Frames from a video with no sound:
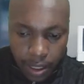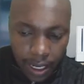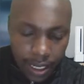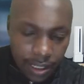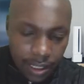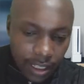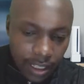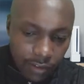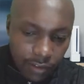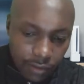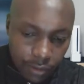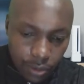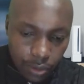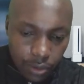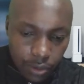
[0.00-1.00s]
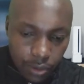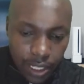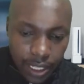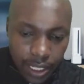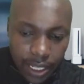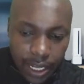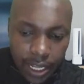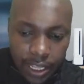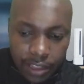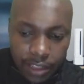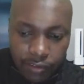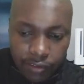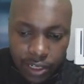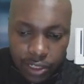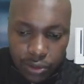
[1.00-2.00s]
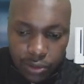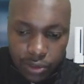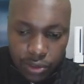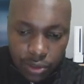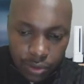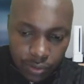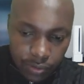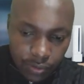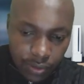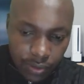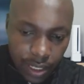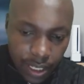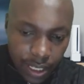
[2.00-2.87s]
and therefore the values of